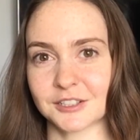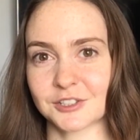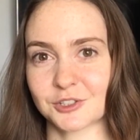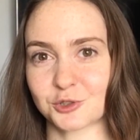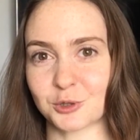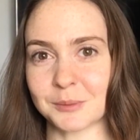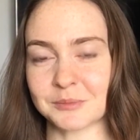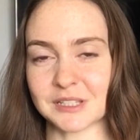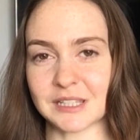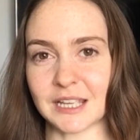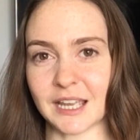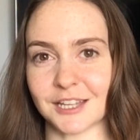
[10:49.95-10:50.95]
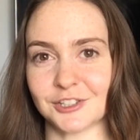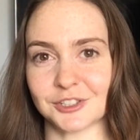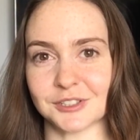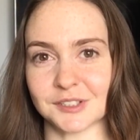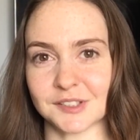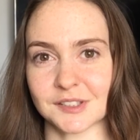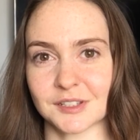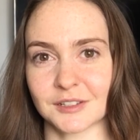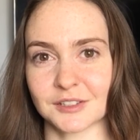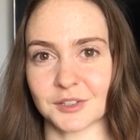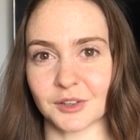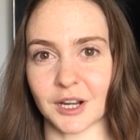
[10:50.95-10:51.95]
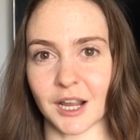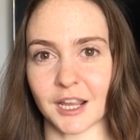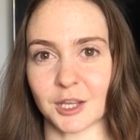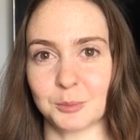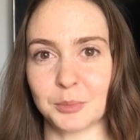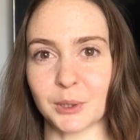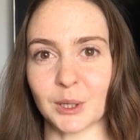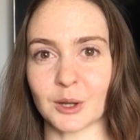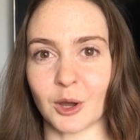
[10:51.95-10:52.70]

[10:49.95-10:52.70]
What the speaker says: trimmed the edges so that I could put it